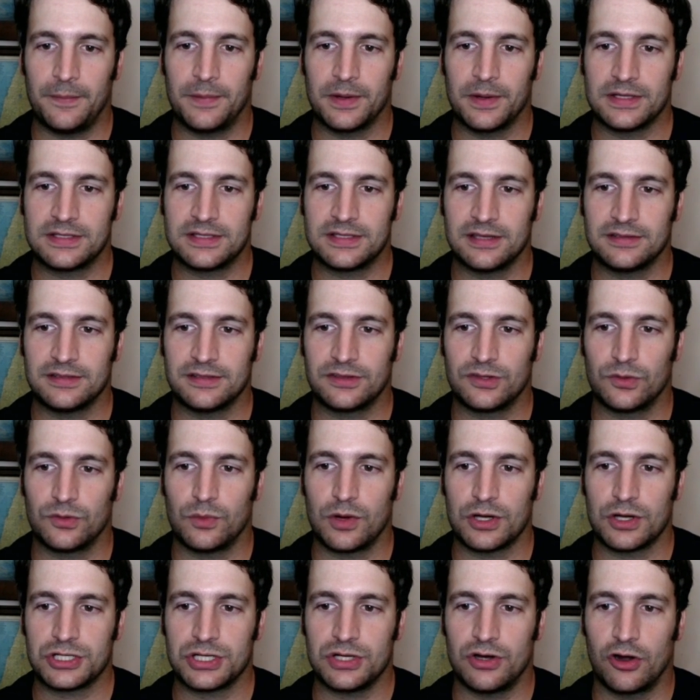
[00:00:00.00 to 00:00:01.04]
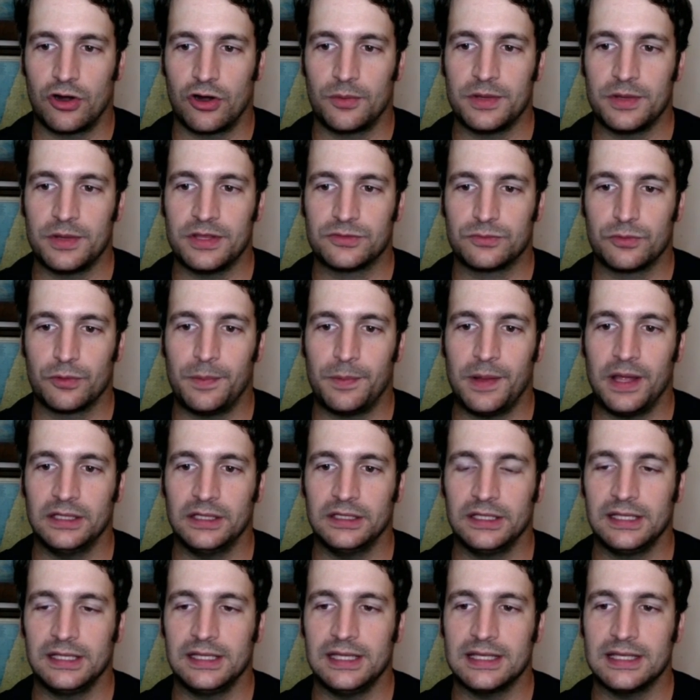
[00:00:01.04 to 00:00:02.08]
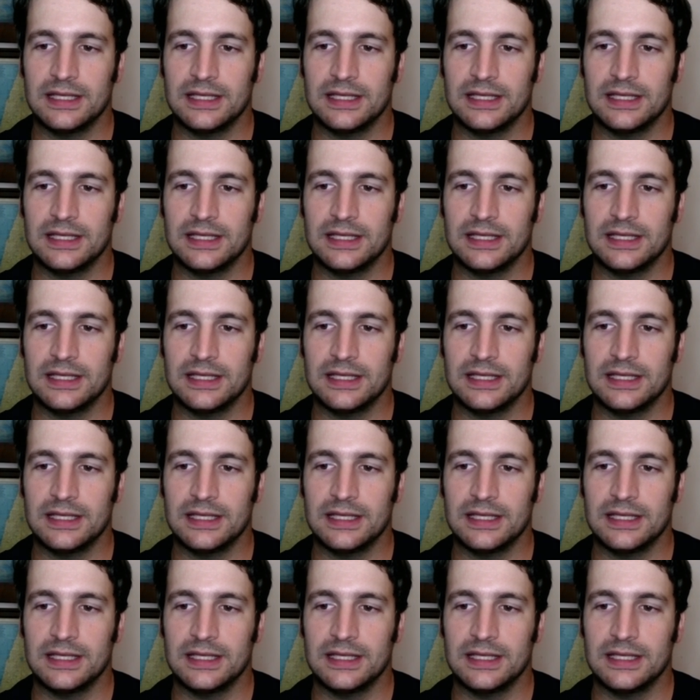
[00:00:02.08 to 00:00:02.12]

But it says that the Russian army is repelling the